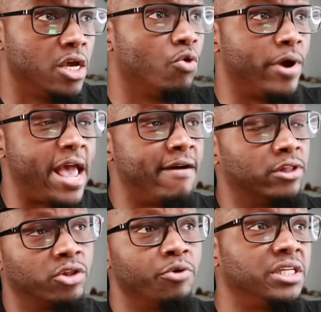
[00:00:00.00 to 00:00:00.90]
We have a
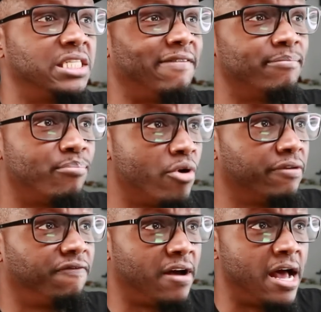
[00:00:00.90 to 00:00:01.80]

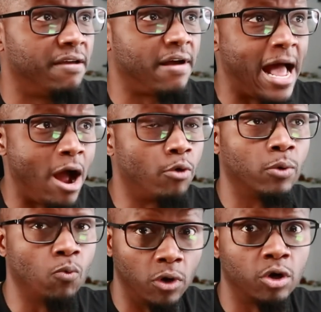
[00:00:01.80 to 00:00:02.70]
37.5-hour
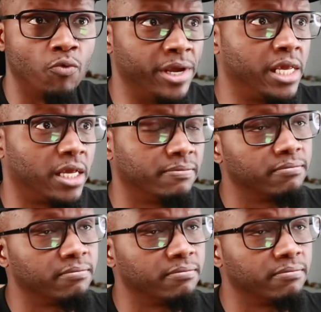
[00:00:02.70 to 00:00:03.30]
work week,